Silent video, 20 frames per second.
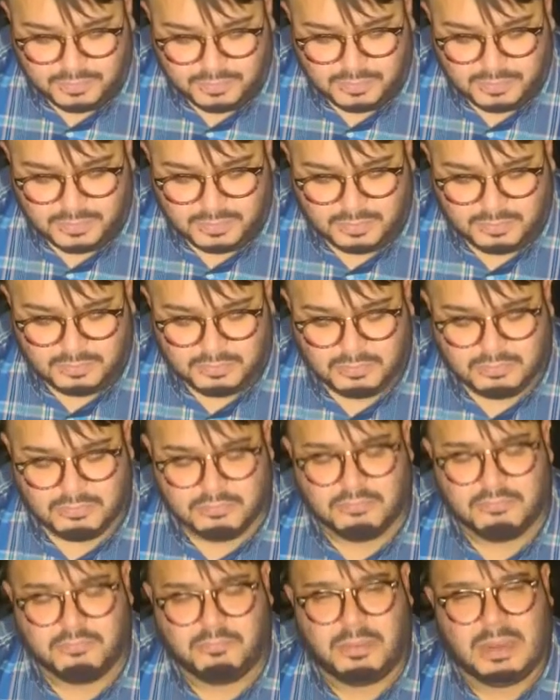
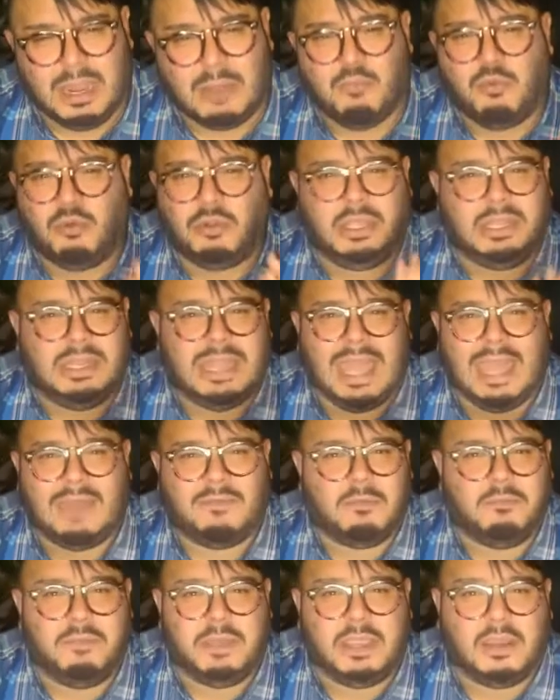But I'm willing to have
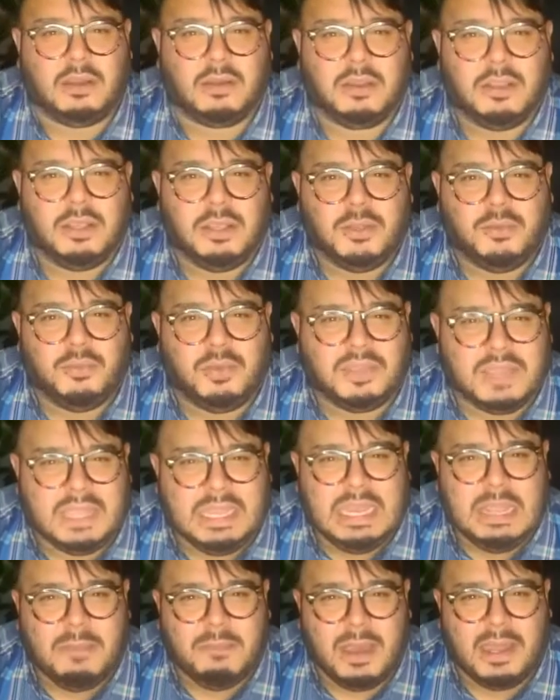a beer with
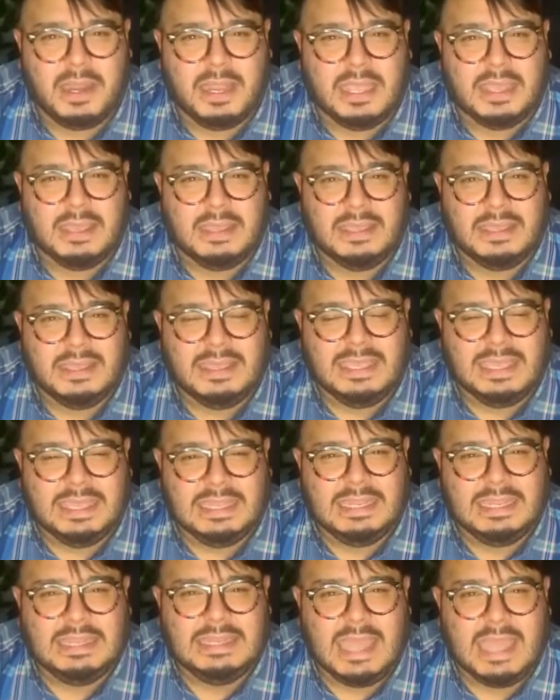anybody
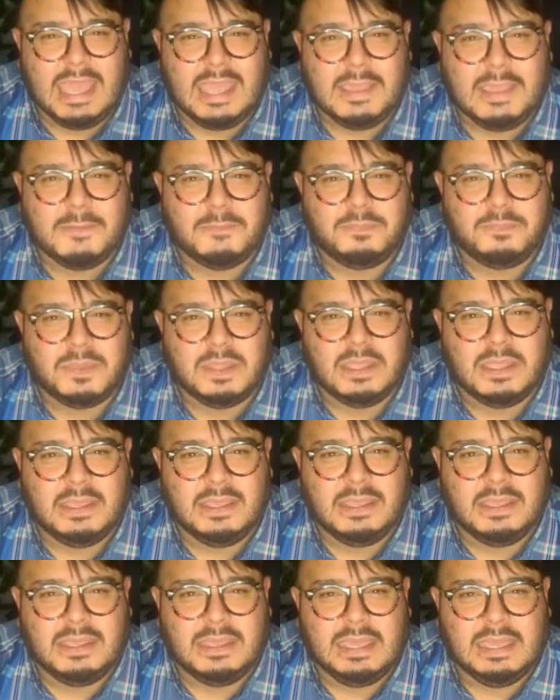any day
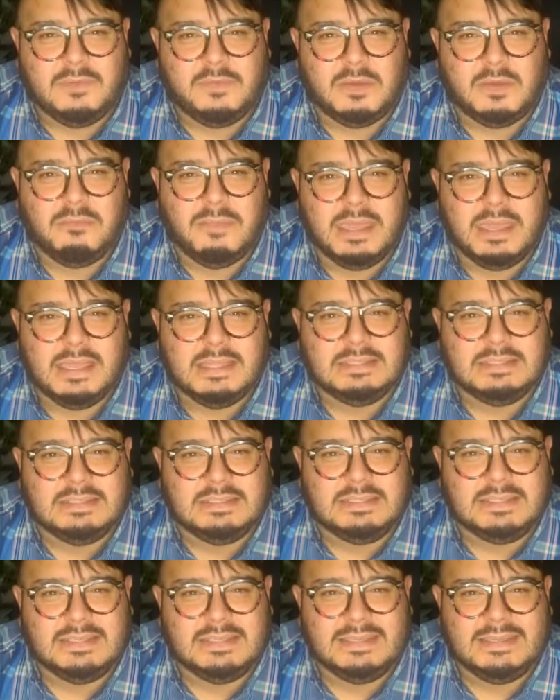if it
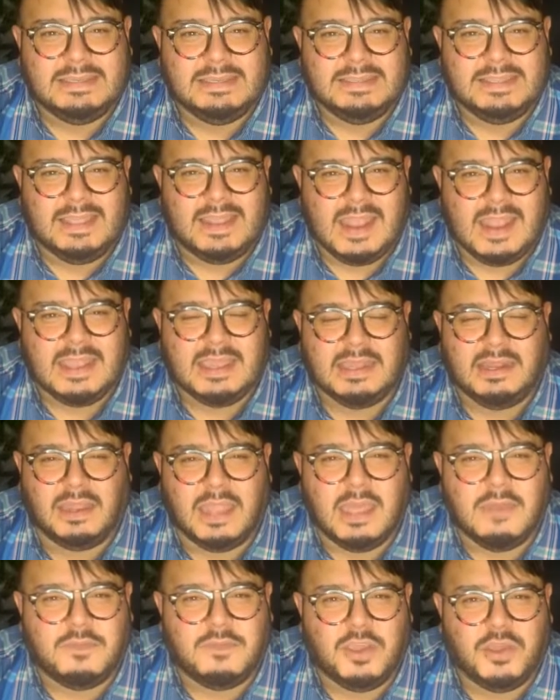means that I can
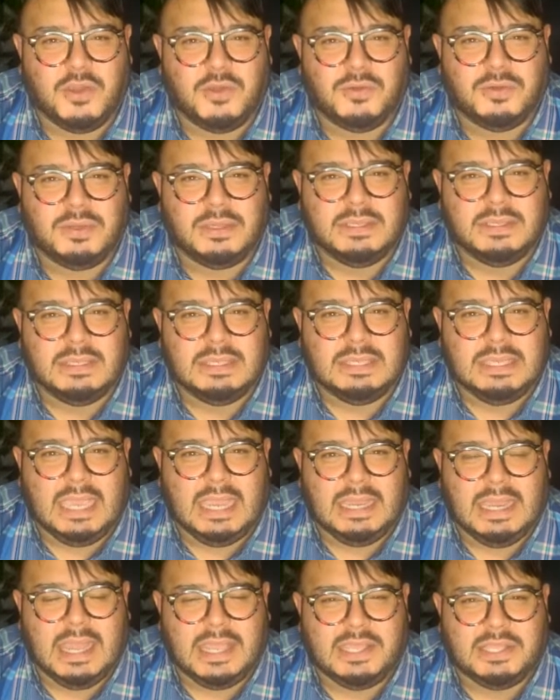love you
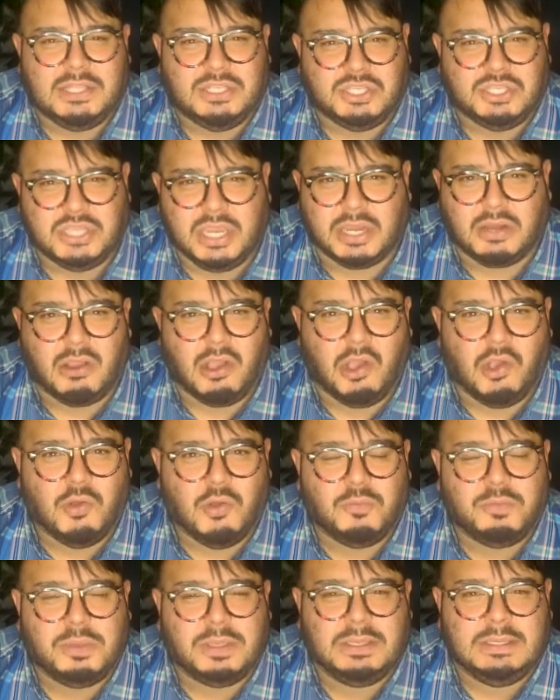and I can share
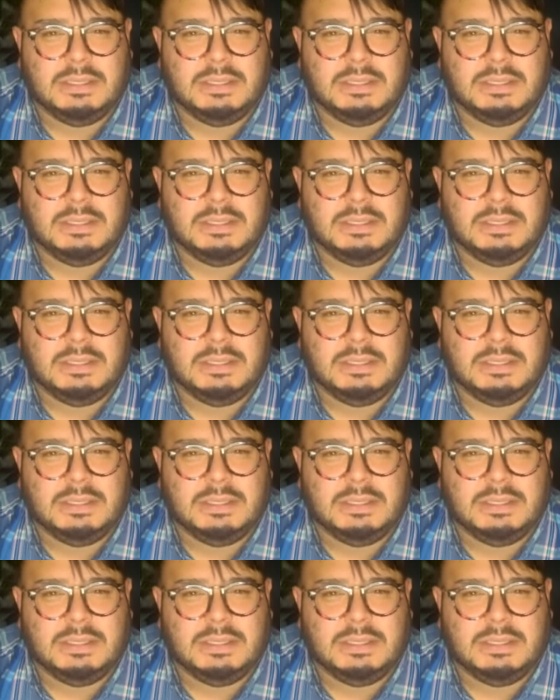hope